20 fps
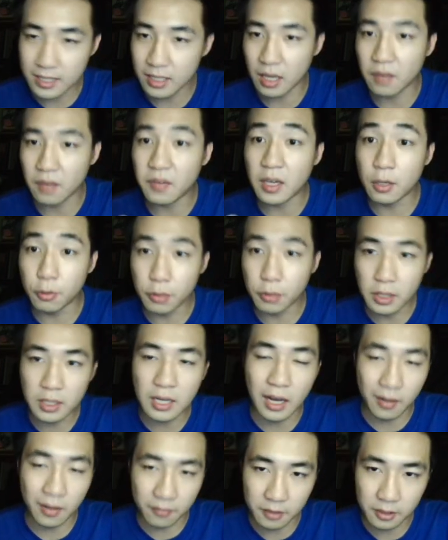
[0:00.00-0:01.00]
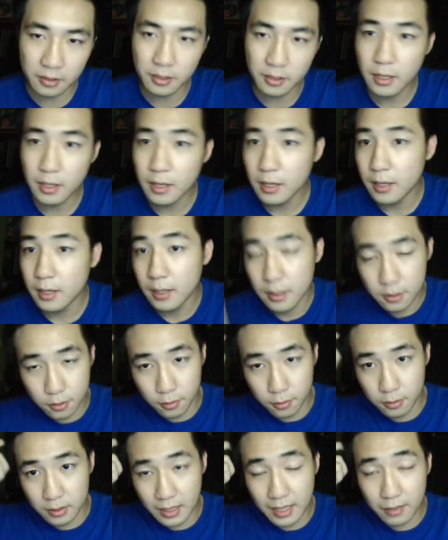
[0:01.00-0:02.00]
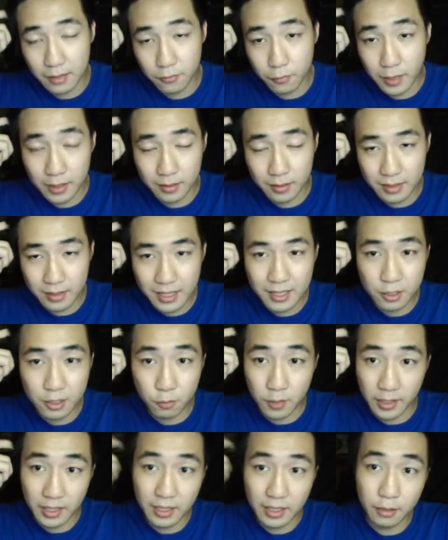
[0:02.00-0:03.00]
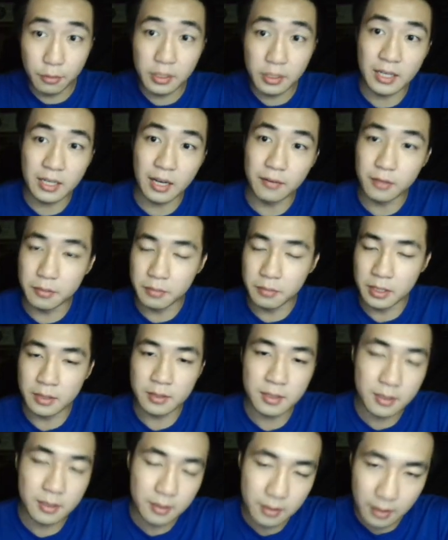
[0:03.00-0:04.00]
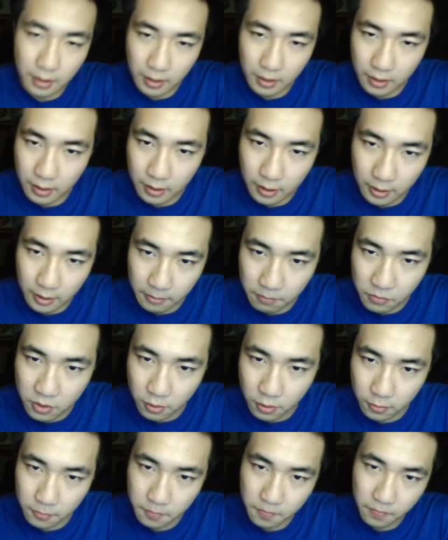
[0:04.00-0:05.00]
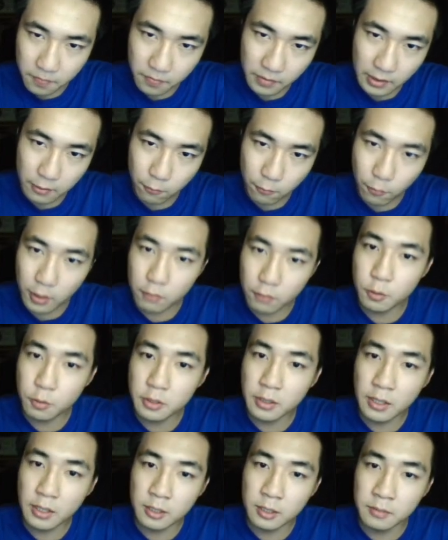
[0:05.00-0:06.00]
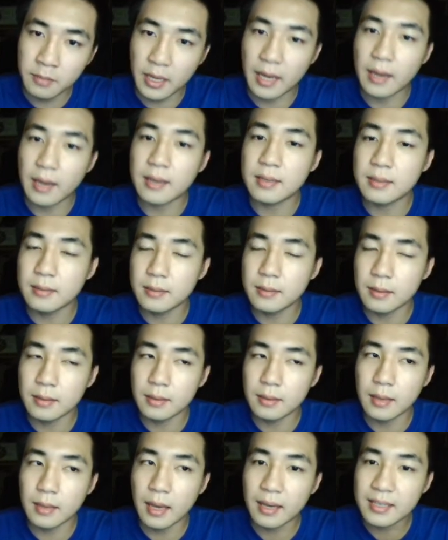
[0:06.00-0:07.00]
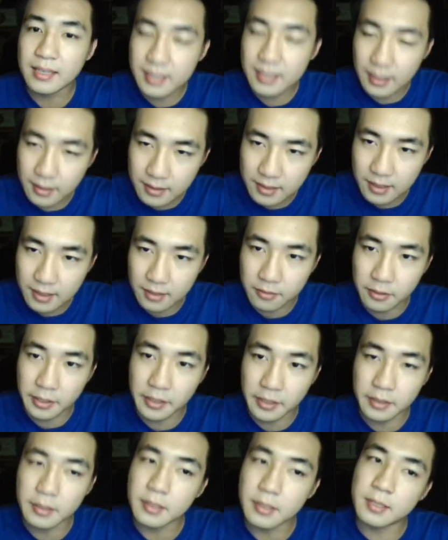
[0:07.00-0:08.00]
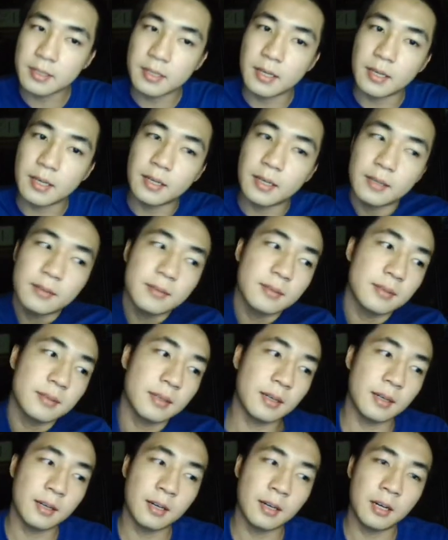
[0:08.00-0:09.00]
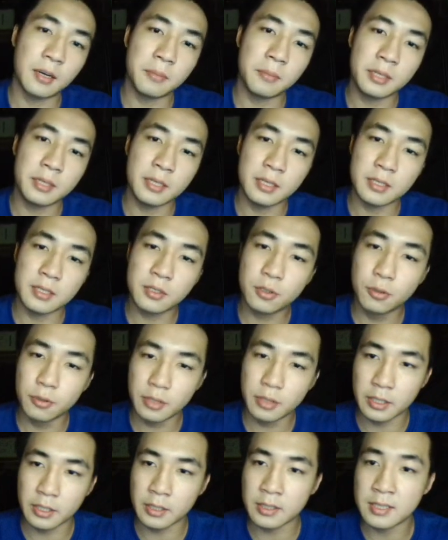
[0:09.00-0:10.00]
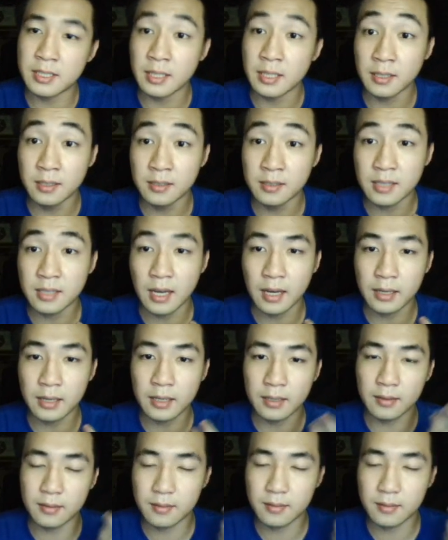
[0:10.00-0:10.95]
have AoE cover. So that is what AoE cover means. So what Wilhelm excels at, right, is that he is good in single target